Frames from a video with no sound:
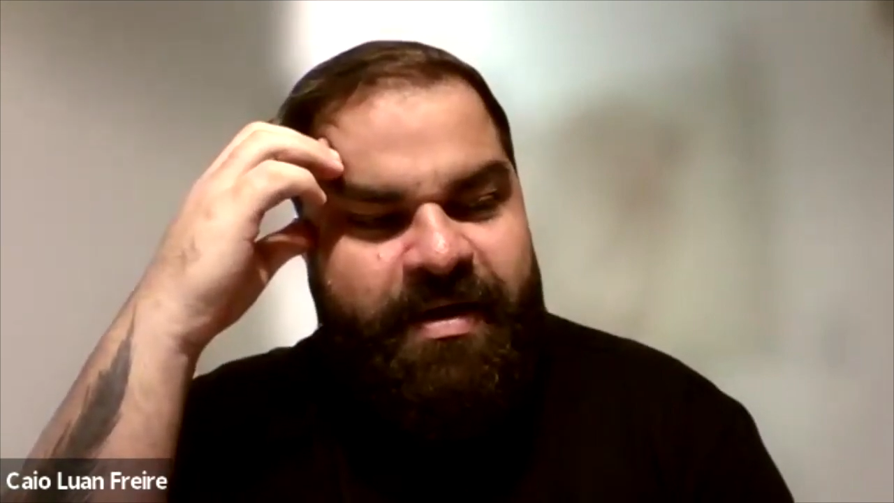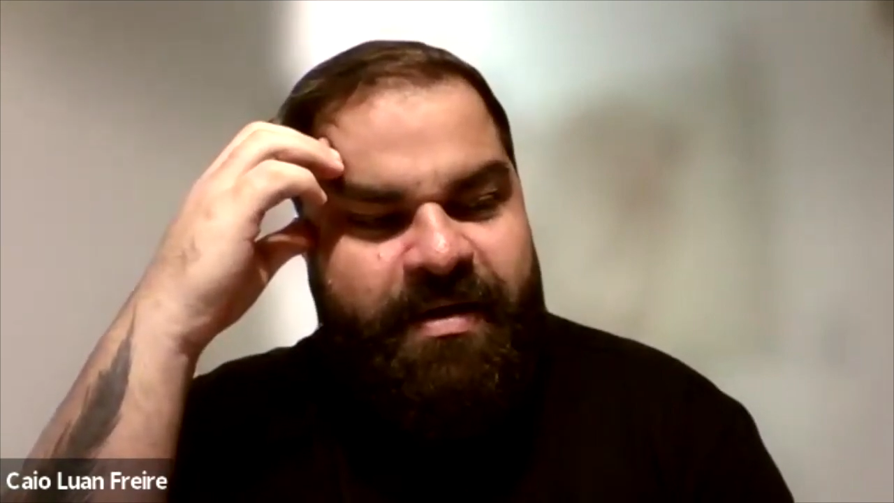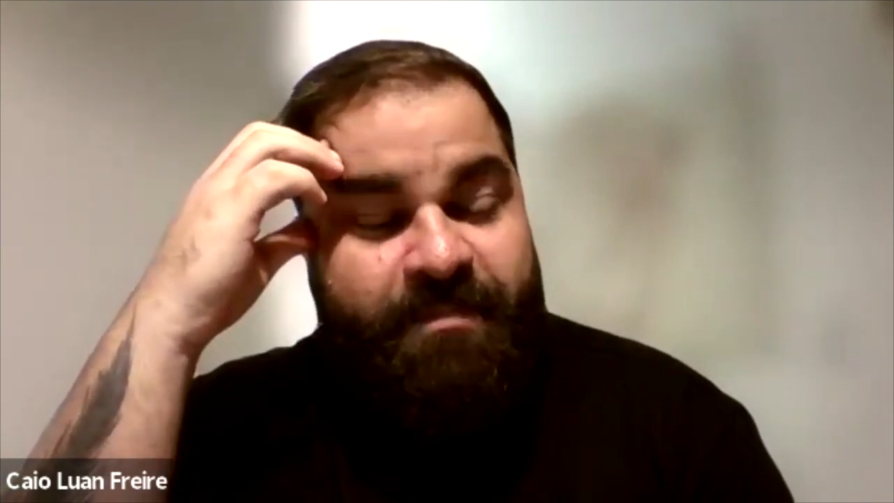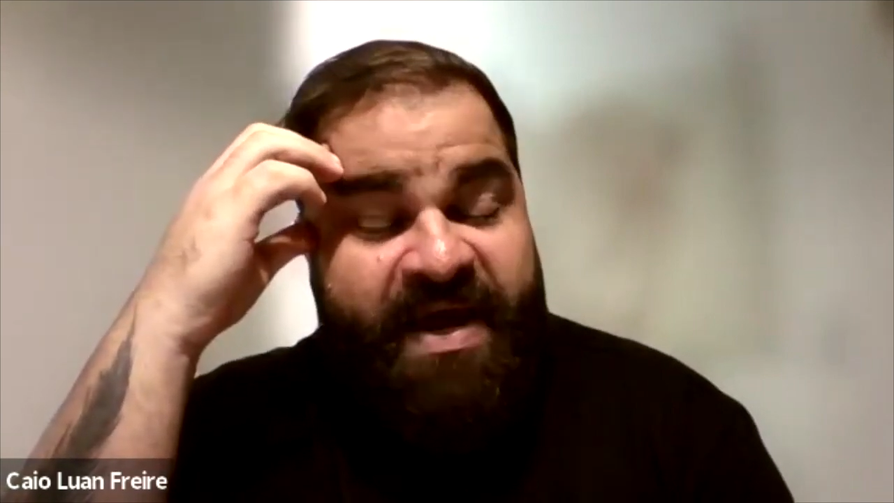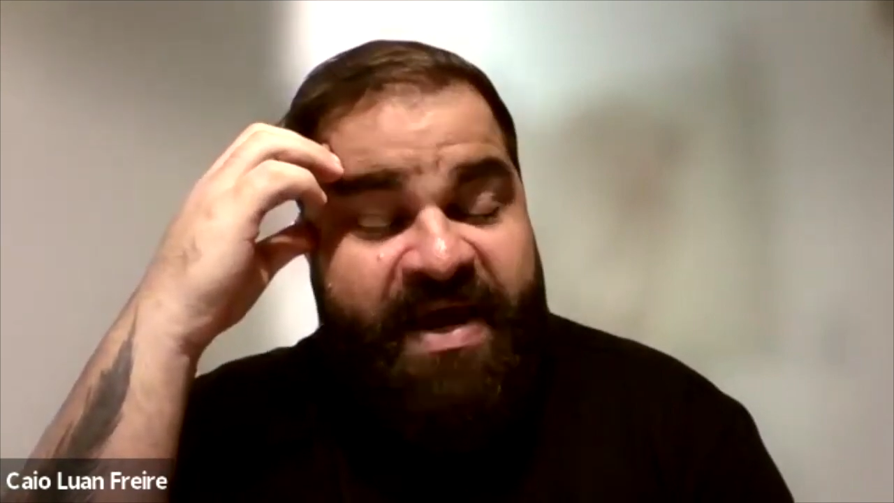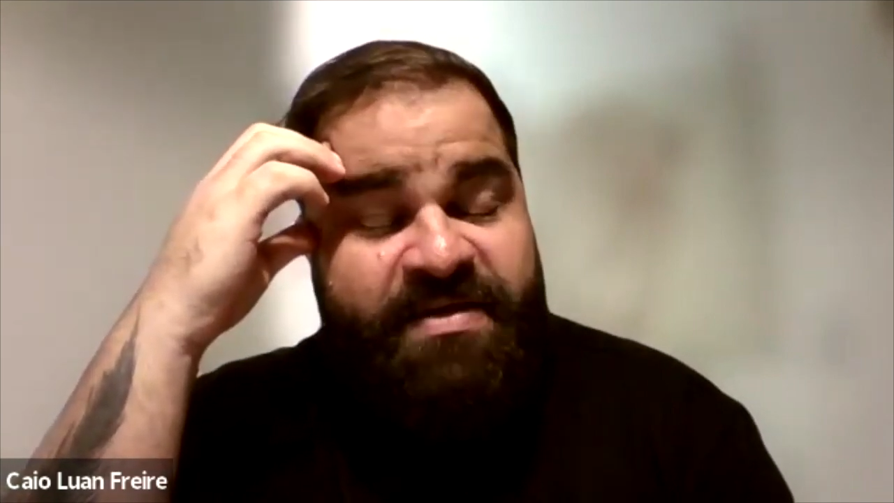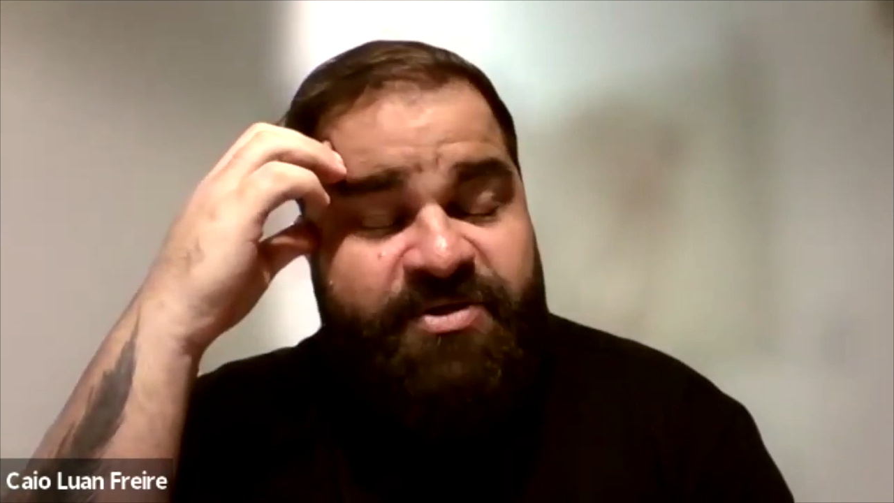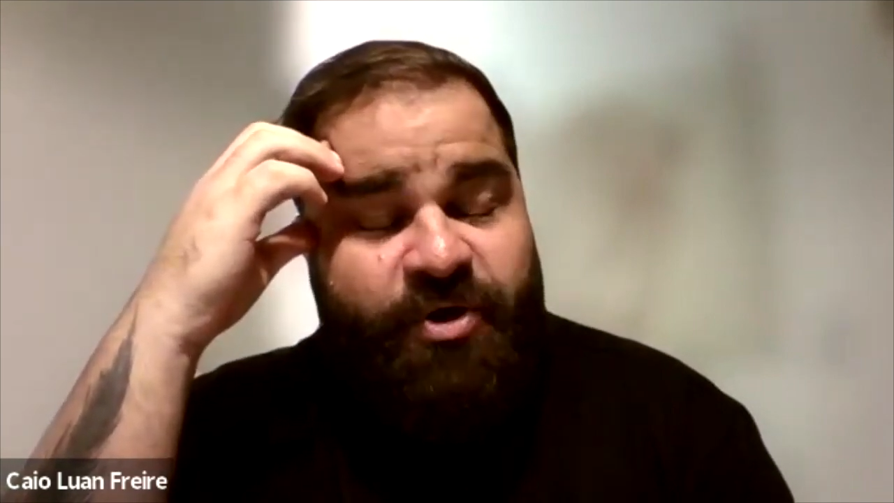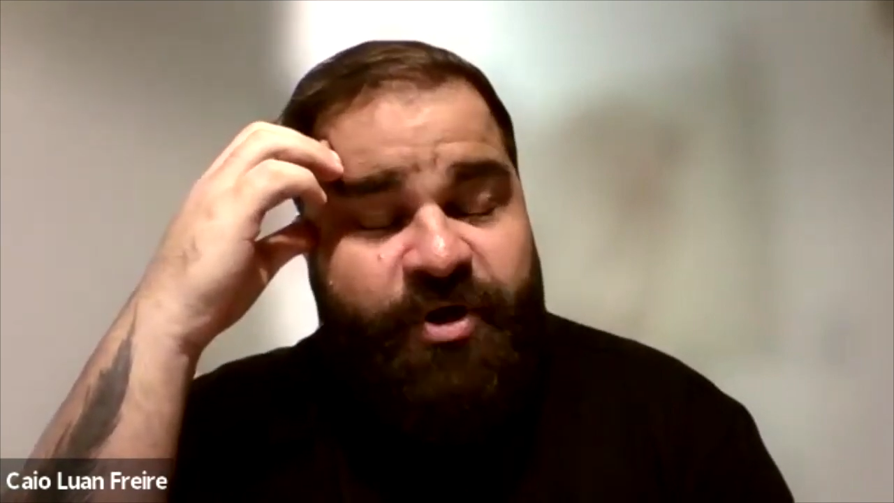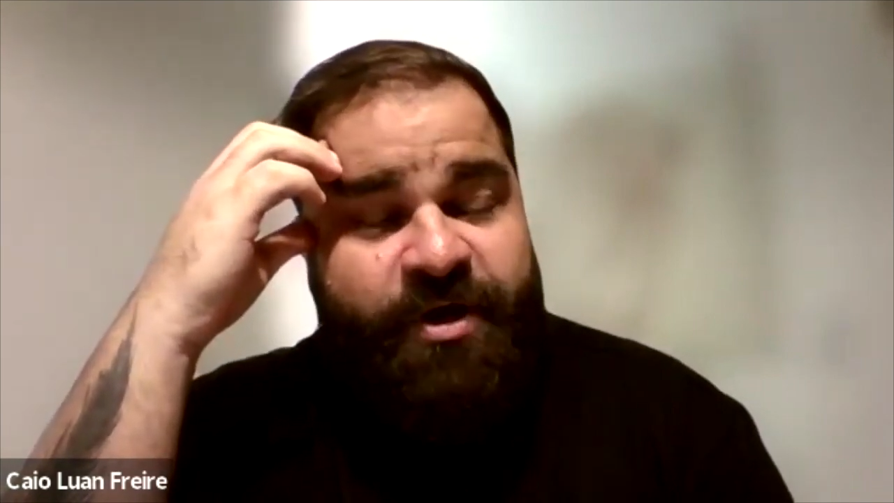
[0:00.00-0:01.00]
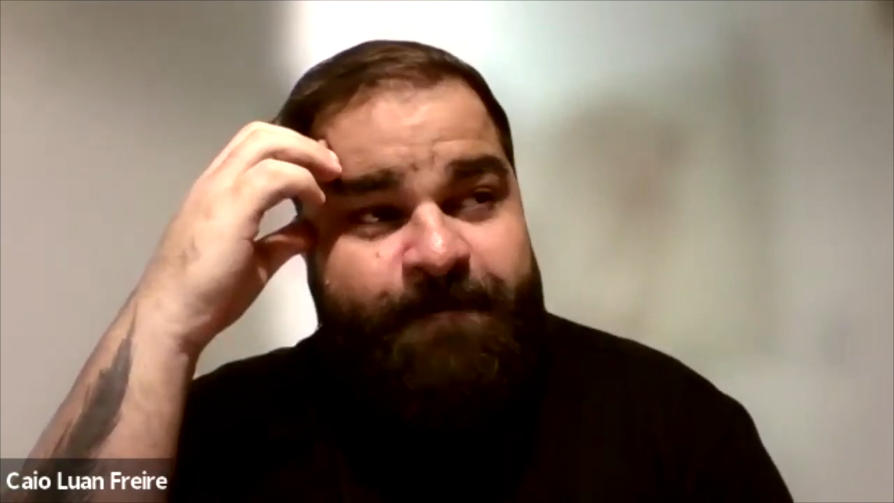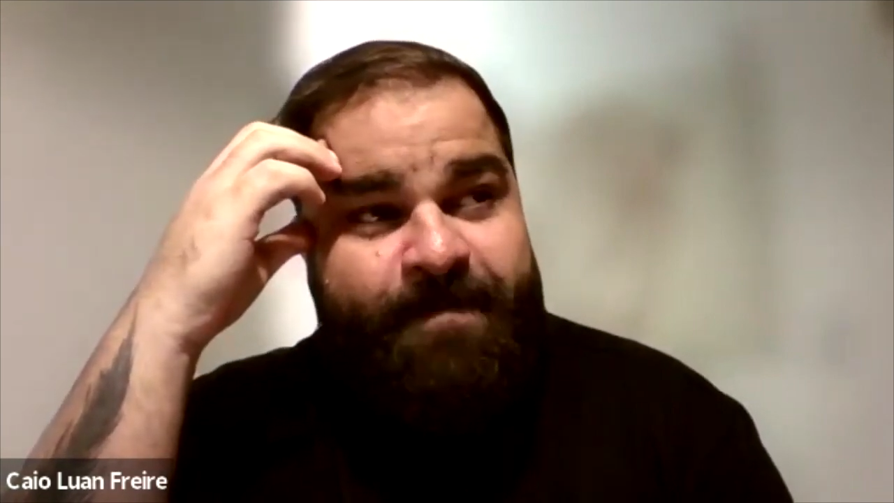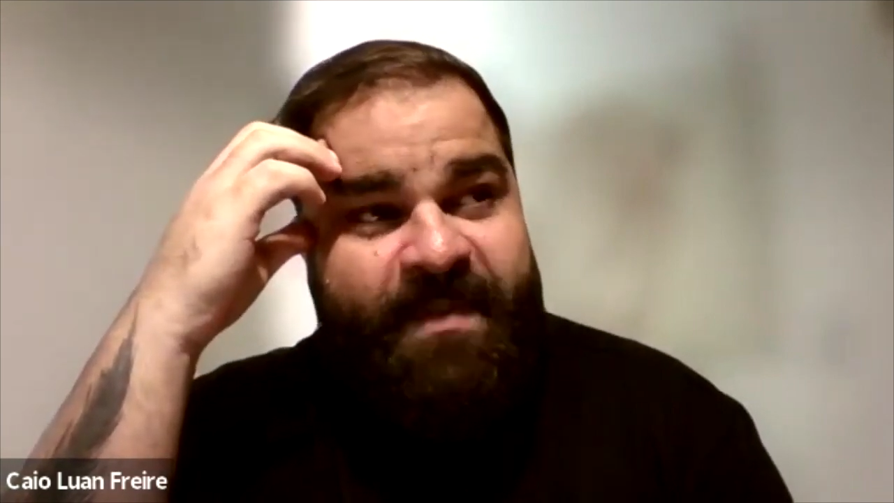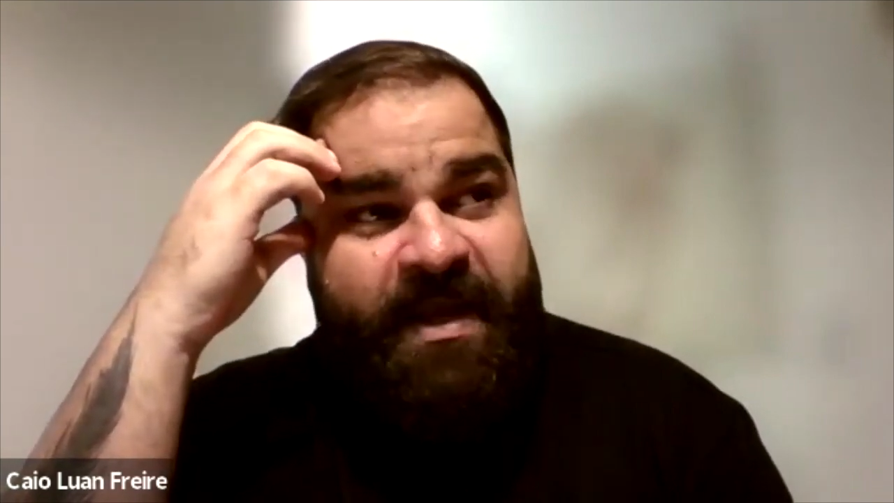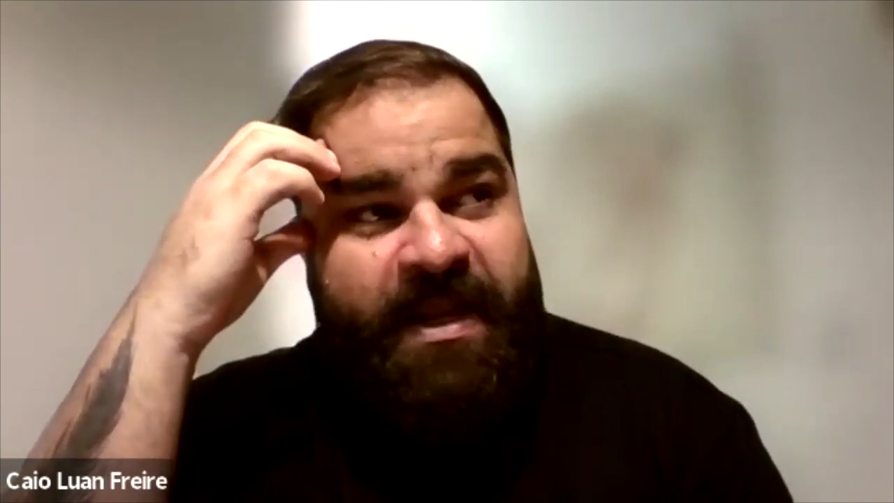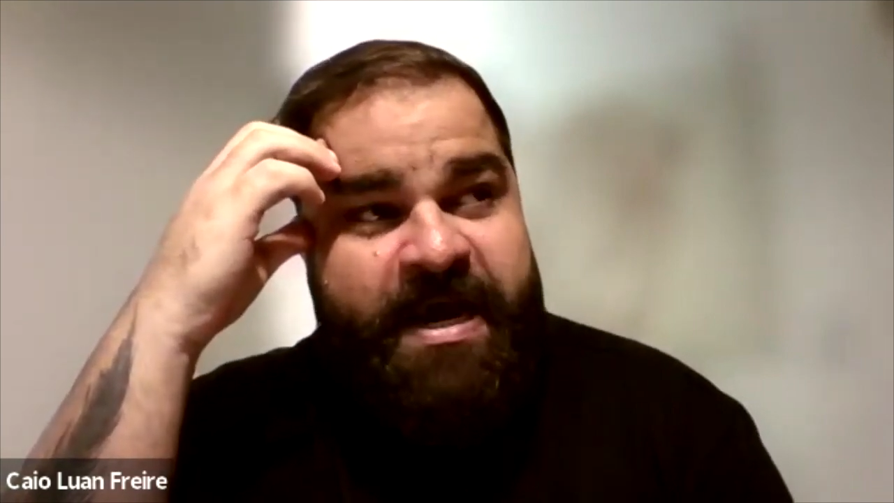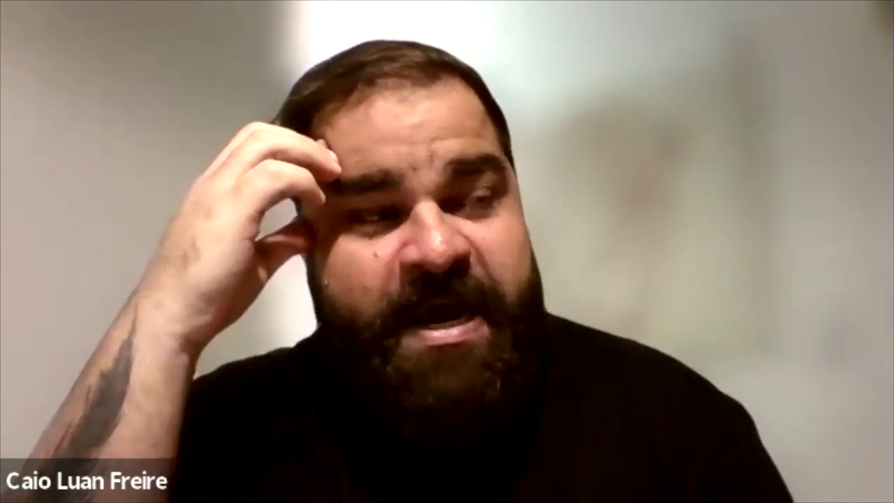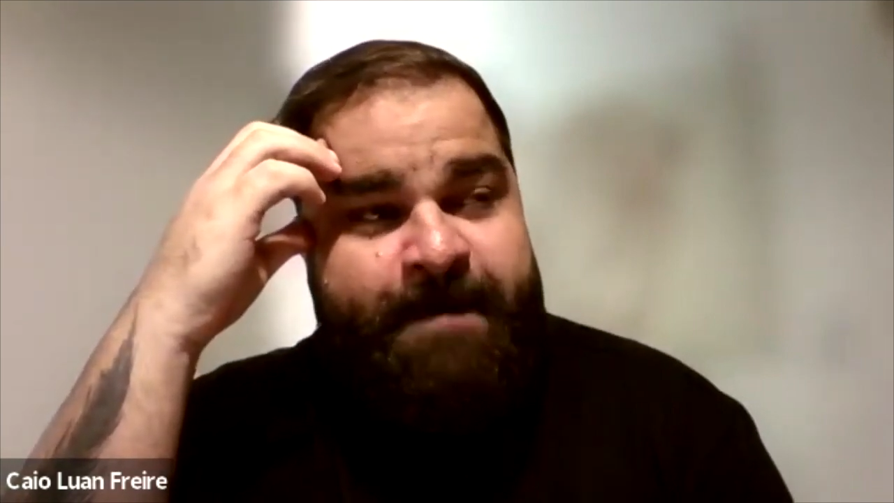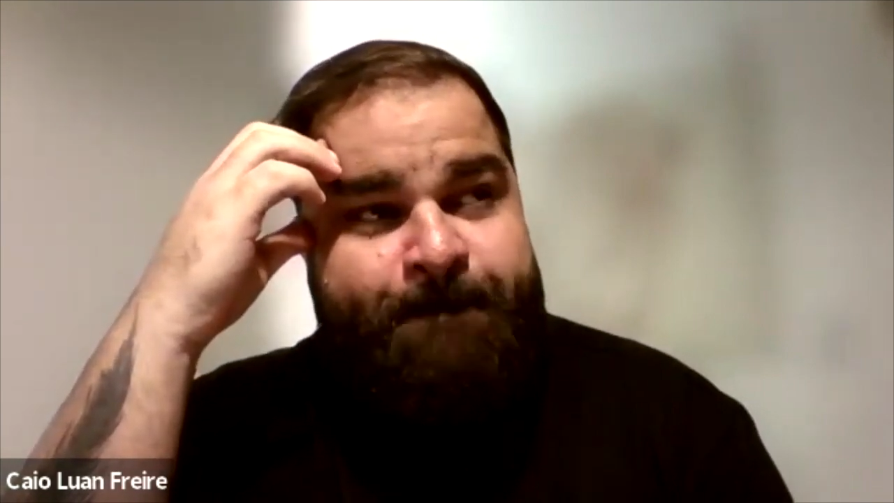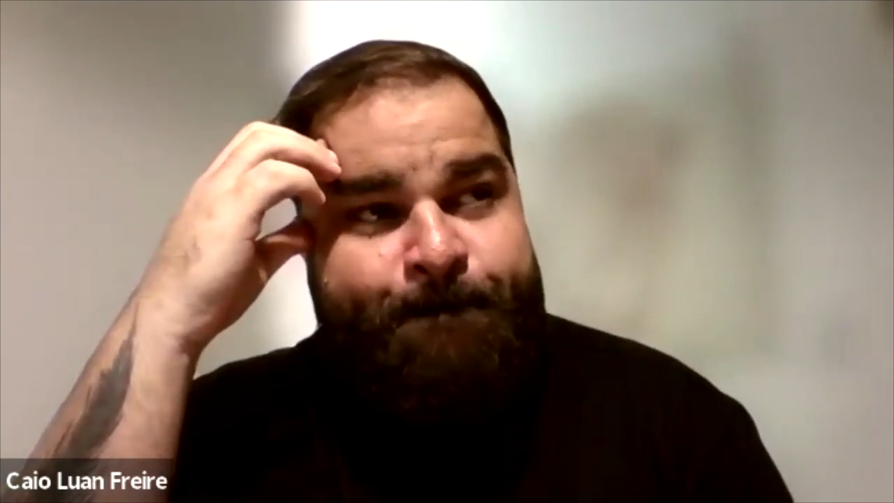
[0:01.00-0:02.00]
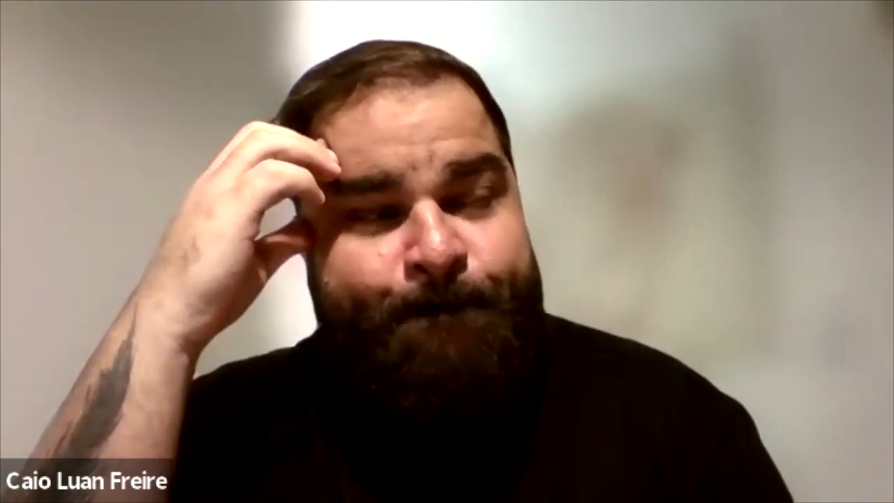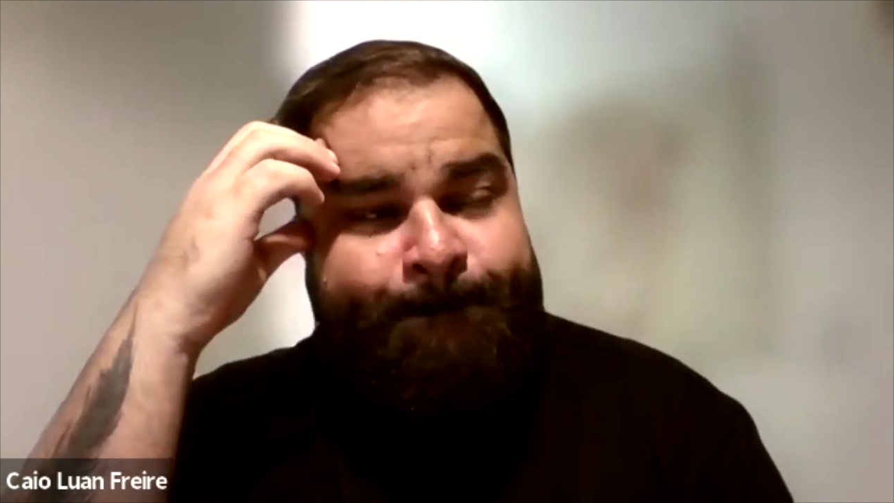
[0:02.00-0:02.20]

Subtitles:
made. Sorry, and